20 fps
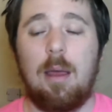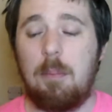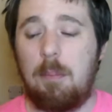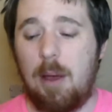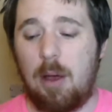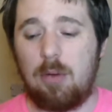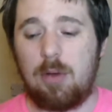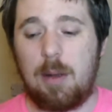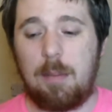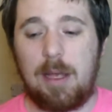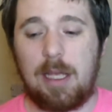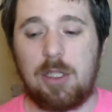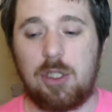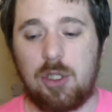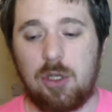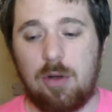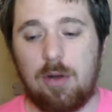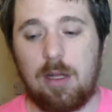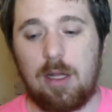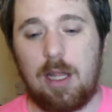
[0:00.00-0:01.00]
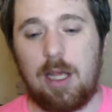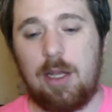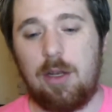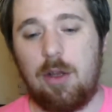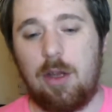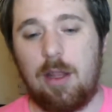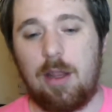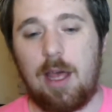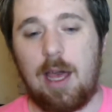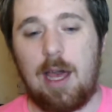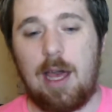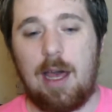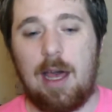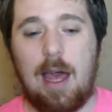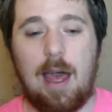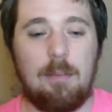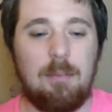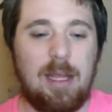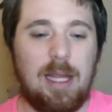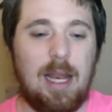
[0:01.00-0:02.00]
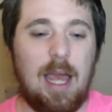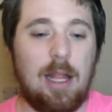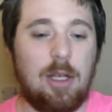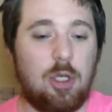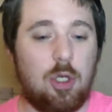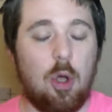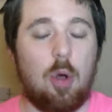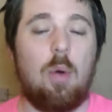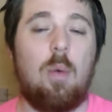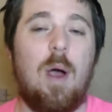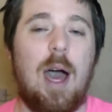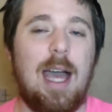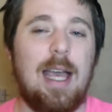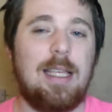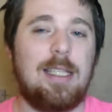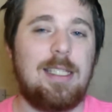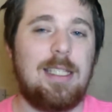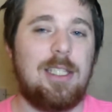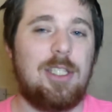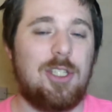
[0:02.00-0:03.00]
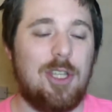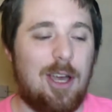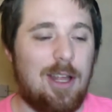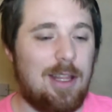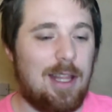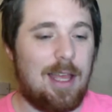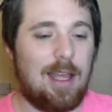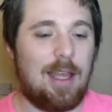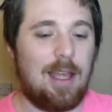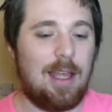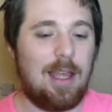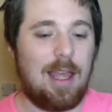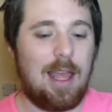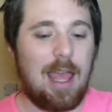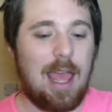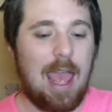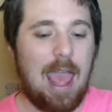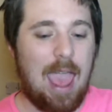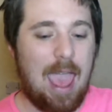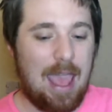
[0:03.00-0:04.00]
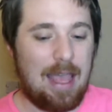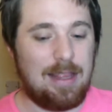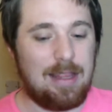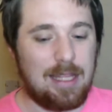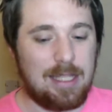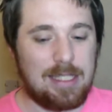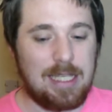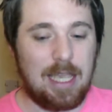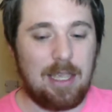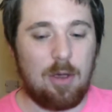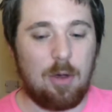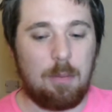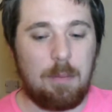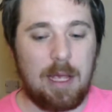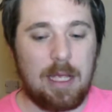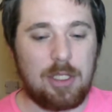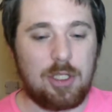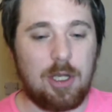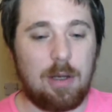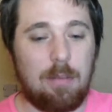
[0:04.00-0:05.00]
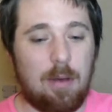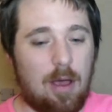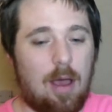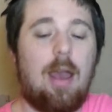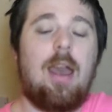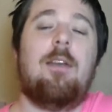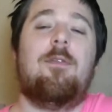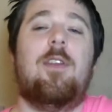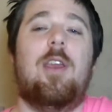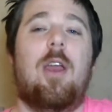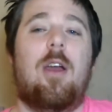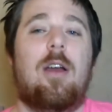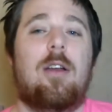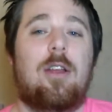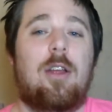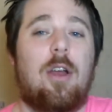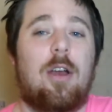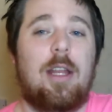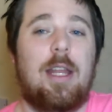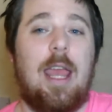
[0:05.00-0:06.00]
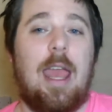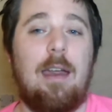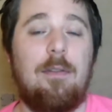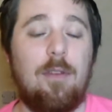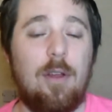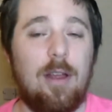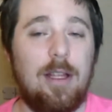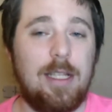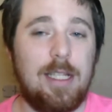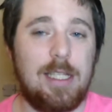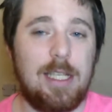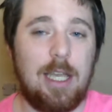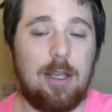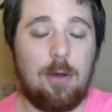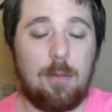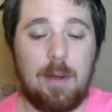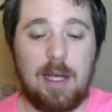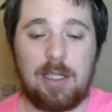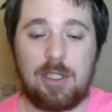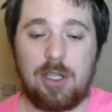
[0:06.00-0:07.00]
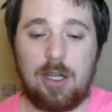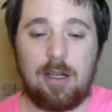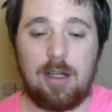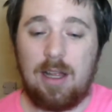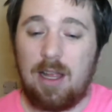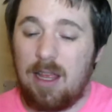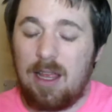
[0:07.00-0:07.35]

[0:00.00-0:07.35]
Build a big storyline out of that. I mean, I don't want to see Charlotte in the title picture, but if you're going to have her in the title picture,